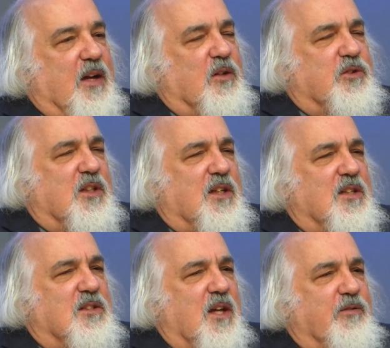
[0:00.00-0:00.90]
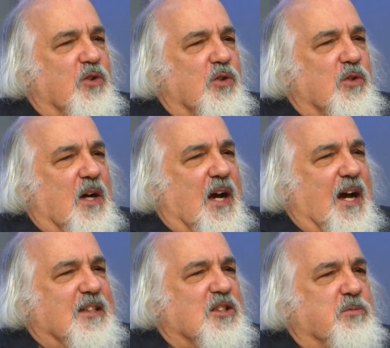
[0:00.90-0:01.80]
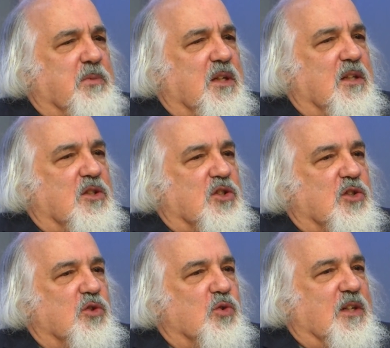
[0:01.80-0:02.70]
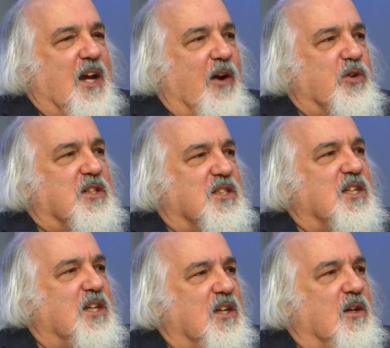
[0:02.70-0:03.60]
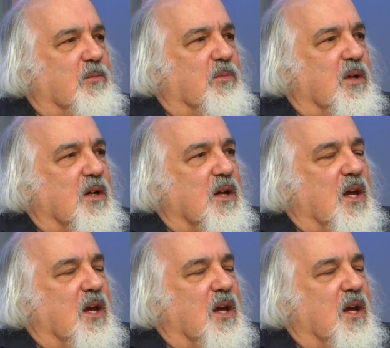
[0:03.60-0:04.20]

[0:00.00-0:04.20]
I don't think he's ever asked me to guarantee him